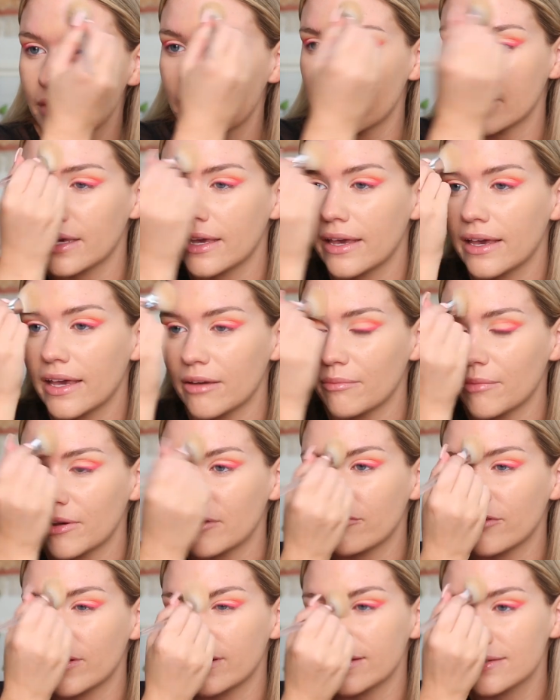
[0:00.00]
A K A my
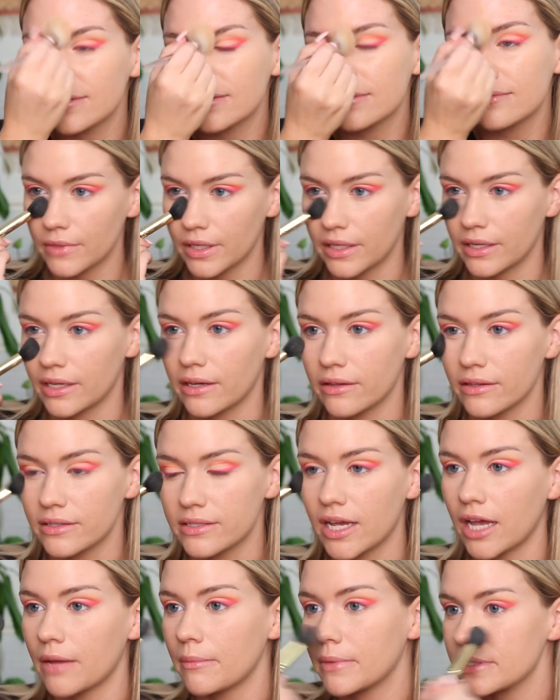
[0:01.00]
face. And now the
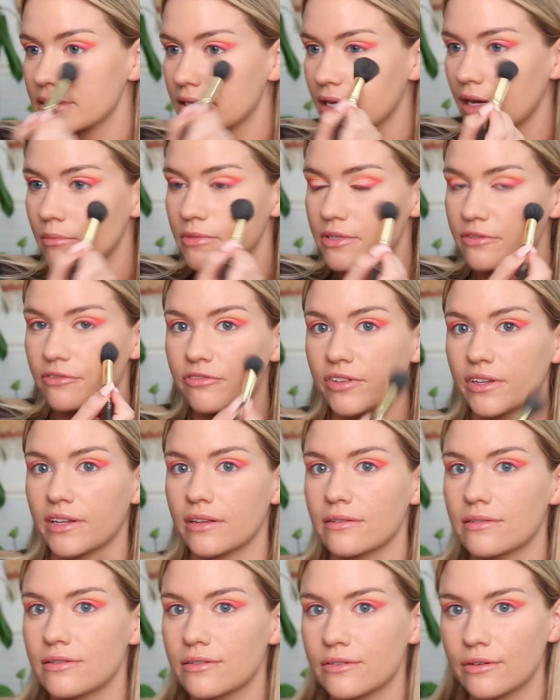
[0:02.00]
time has come to
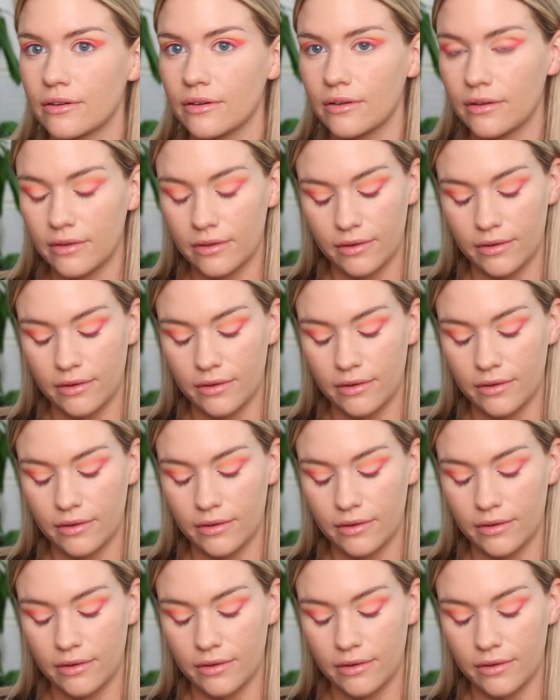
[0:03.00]
finish